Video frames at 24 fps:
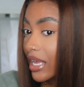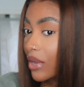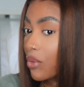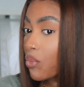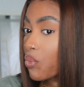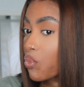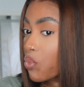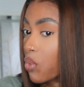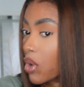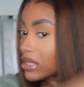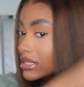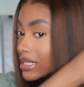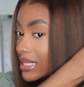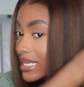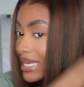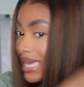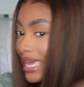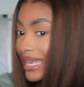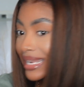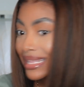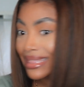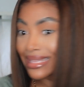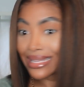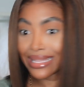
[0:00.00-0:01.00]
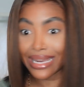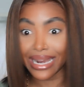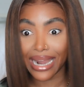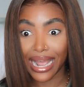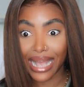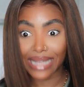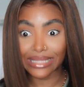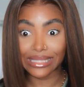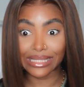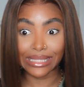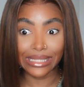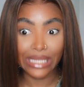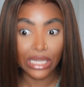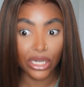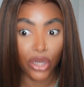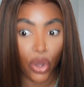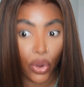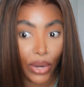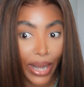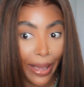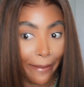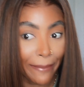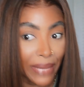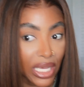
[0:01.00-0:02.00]
It wasn't anything that I had to sit
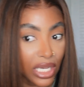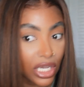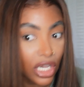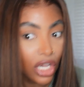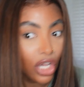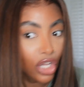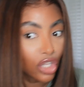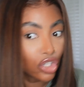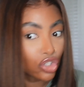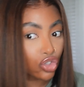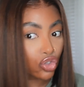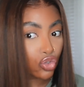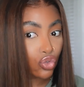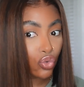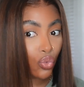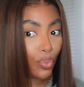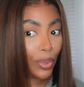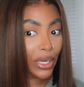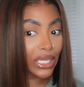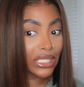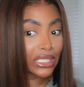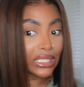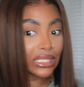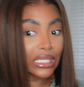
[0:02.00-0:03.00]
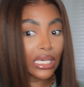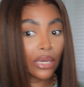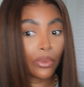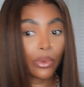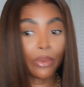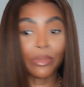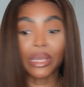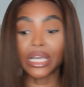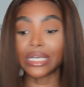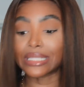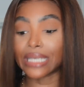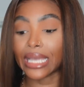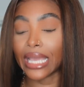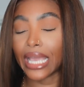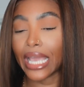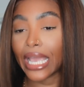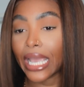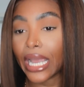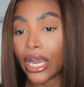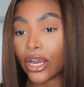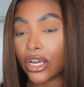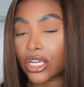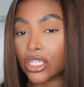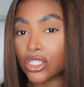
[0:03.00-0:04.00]
down and be super detailed with, because the
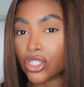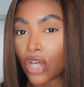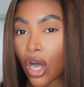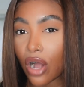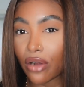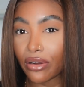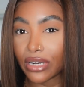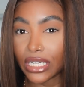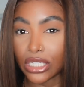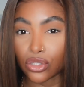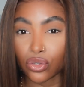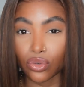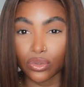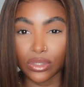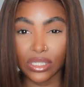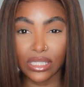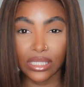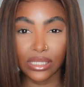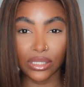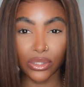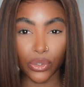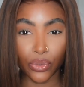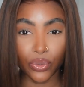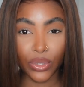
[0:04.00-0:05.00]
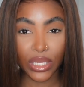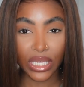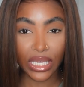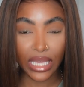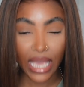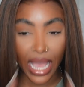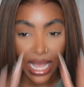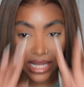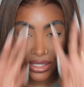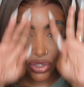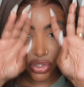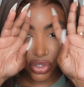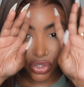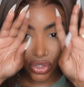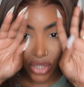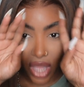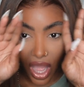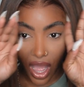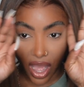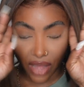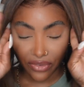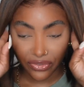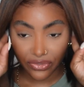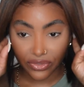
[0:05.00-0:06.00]
hair is already so silky and
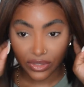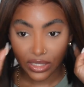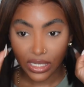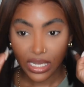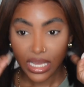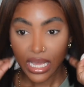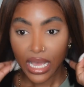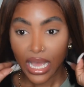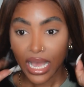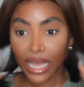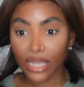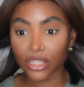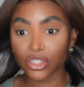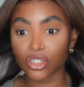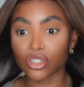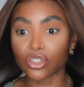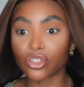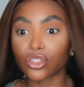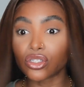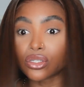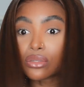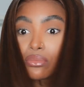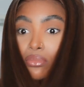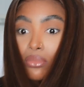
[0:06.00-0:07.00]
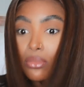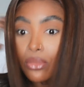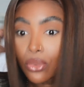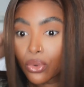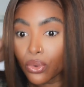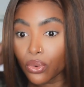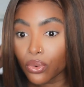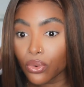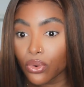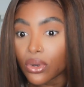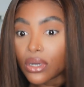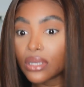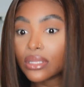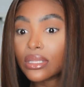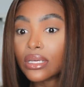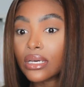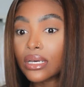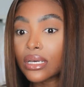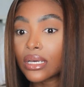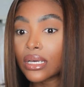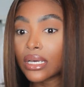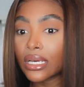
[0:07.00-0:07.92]
soft and just smooth.